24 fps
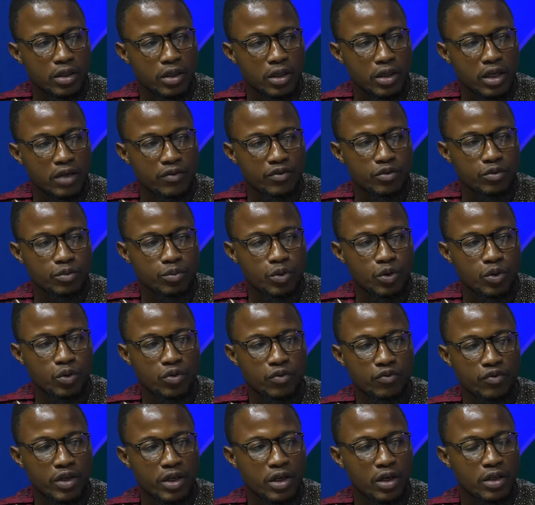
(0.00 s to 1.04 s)
and have
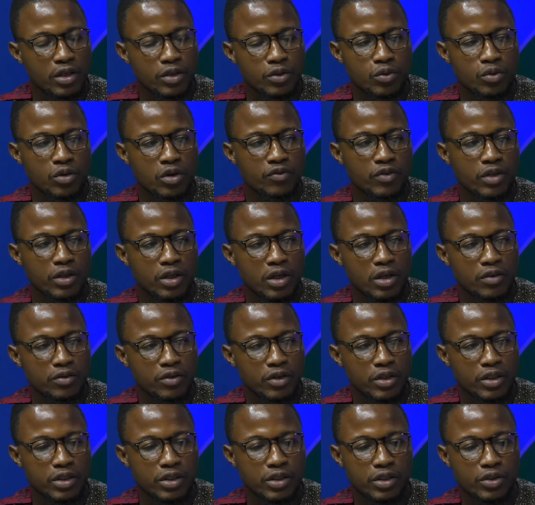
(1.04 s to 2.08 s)
spoken very little of the draft
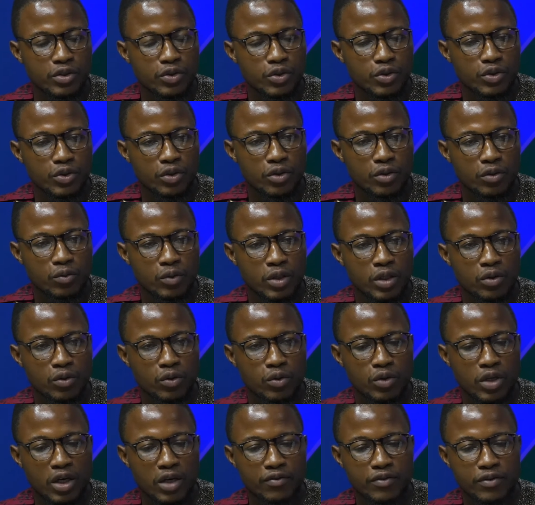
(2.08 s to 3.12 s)
constitution. One
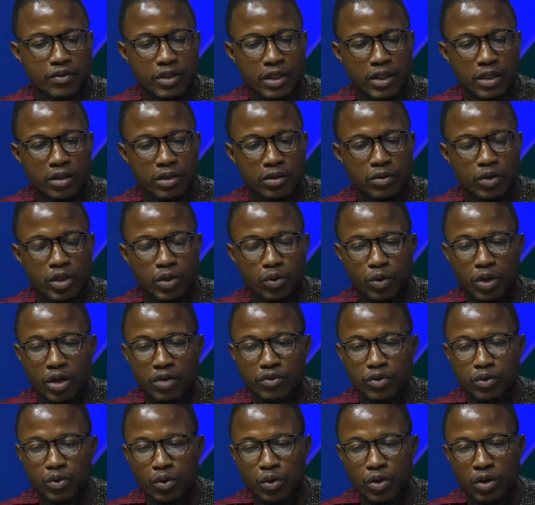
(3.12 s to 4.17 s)
could have said, one could
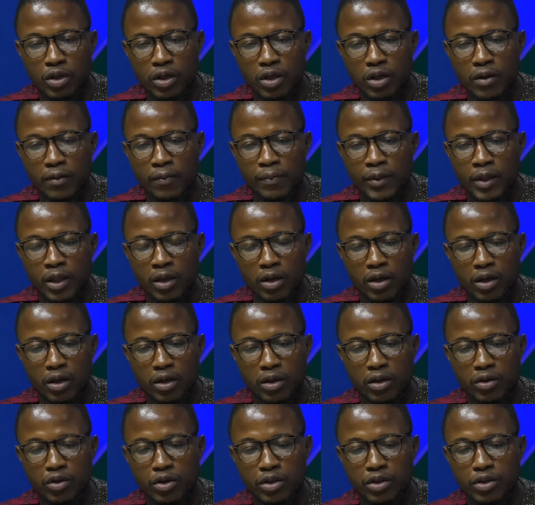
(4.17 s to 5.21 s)
have thought, uh,
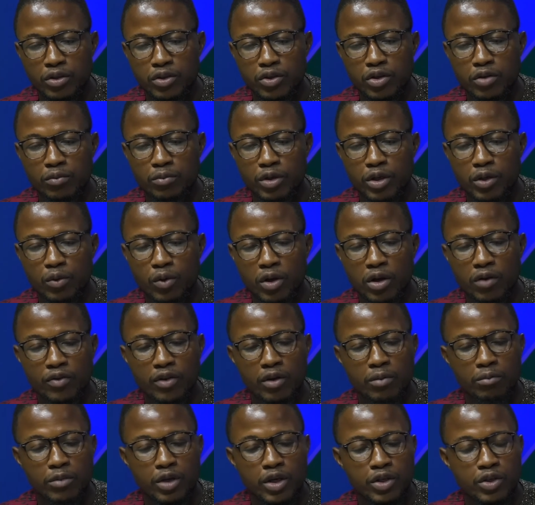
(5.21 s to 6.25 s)
the constitution being one of
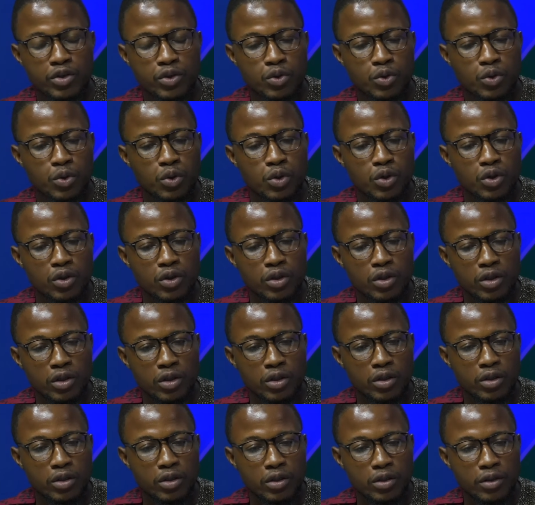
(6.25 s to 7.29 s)
the major, uh,
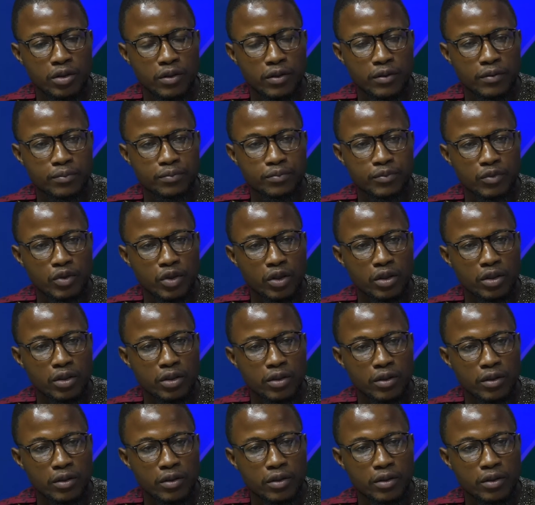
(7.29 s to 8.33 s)
uh,
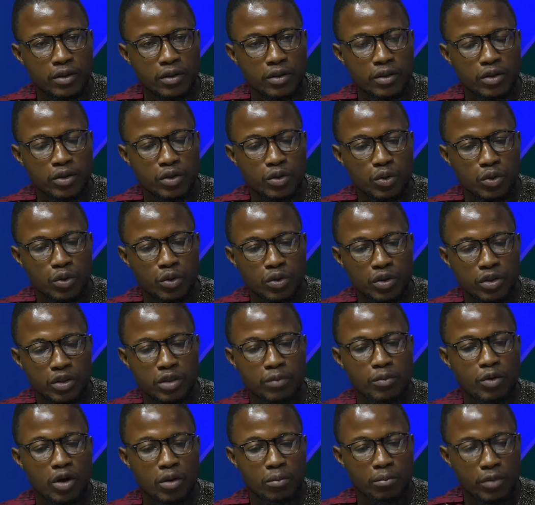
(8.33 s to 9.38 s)
uh you know,
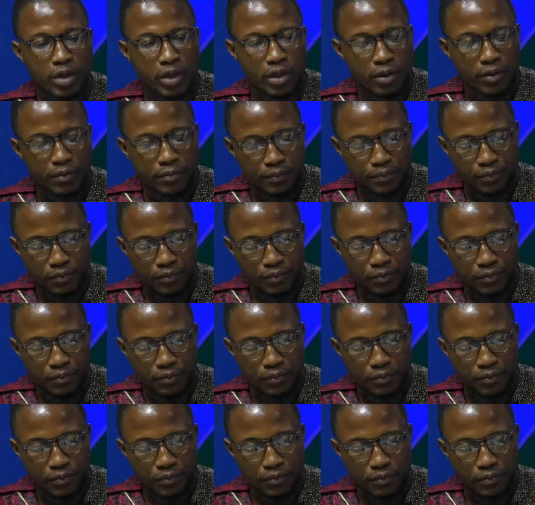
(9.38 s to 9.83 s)
development